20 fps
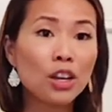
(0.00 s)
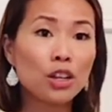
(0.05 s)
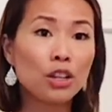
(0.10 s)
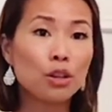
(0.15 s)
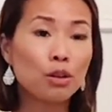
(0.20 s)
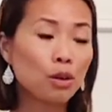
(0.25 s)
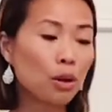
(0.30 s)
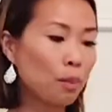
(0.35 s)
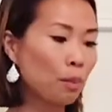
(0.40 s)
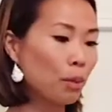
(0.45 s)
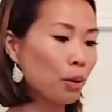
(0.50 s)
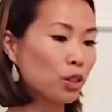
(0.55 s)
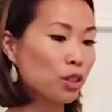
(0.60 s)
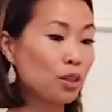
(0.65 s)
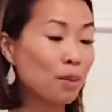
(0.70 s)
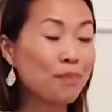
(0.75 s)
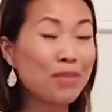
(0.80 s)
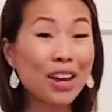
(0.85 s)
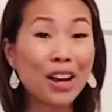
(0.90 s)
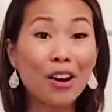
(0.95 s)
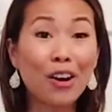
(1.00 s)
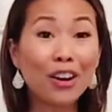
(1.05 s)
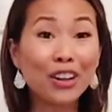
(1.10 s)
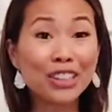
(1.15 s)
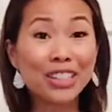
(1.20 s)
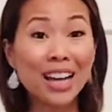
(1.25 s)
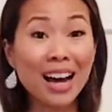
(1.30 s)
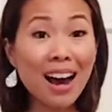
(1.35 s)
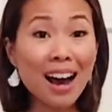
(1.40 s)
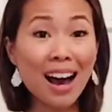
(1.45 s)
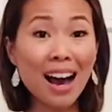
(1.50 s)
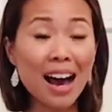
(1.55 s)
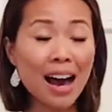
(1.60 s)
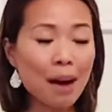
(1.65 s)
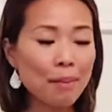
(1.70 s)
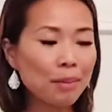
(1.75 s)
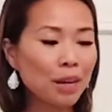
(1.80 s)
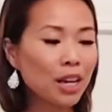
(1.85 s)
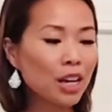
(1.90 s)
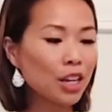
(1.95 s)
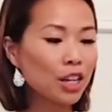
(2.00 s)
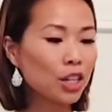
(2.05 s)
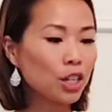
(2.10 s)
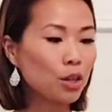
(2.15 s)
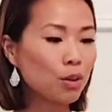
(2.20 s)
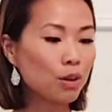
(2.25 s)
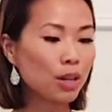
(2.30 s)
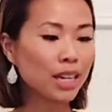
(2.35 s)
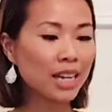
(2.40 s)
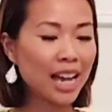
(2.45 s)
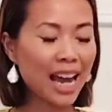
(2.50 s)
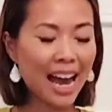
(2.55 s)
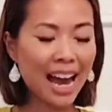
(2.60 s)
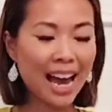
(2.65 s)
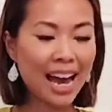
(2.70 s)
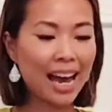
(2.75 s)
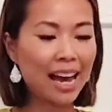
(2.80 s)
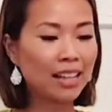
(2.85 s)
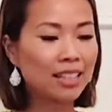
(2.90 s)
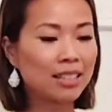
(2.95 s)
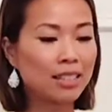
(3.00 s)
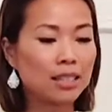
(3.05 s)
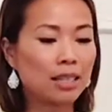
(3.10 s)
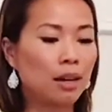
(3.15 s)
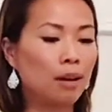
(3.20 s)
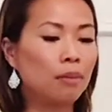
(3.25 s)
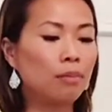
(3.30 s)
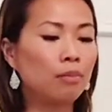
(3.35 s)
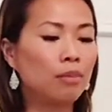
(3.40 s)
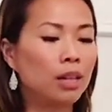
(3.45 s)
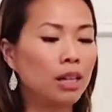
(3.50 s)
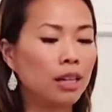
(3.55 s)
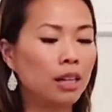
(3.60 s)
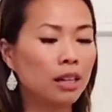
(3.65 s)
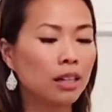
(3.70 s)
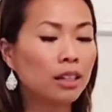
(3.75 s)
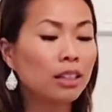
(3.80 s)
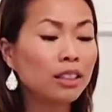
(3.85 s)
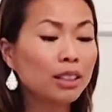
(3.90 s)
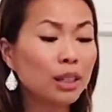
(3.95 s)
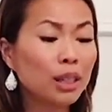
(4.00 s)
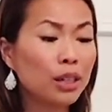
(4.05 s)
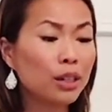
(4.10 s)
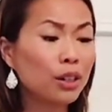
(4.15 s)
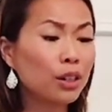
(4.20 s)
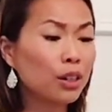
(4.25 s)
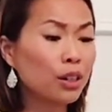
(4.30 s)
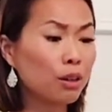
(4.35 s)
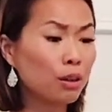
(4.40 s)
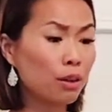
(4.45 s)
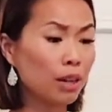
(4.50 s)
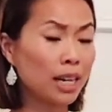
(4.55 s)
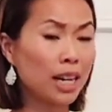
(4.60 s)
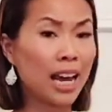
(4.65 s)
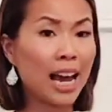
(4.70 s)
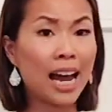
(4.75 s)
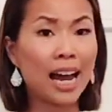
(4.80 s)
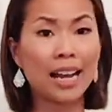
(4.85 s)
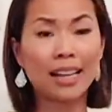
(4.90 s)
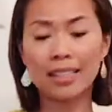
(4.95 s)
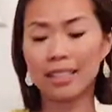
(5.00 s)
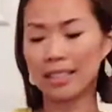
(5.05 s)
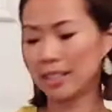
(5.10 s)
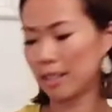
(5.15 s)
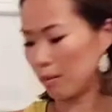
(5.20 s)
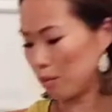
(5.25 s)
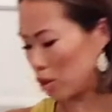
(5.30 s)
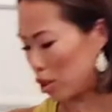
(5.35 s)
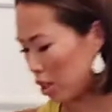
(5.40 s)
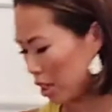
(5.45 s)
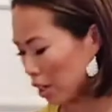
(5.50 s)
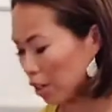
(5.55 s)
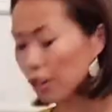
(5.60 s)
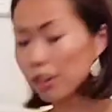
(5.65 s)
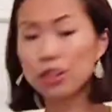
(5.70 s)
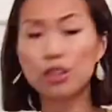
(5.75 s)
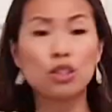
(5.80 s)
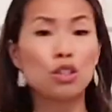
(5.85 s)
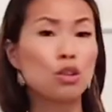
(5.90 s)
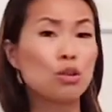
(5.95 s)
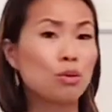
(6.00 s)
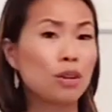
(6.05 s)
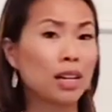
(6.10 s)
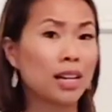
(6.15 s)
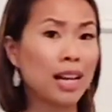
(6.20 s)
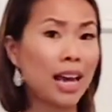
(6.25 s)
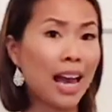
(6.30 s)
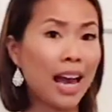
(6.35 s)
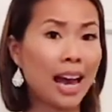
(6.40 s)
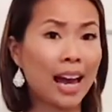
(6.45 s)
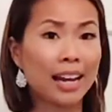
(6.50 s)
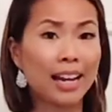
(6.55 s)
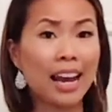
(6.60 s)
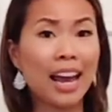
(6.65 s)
You can put something on top, you can add some glitter, you can add some stickers, you can add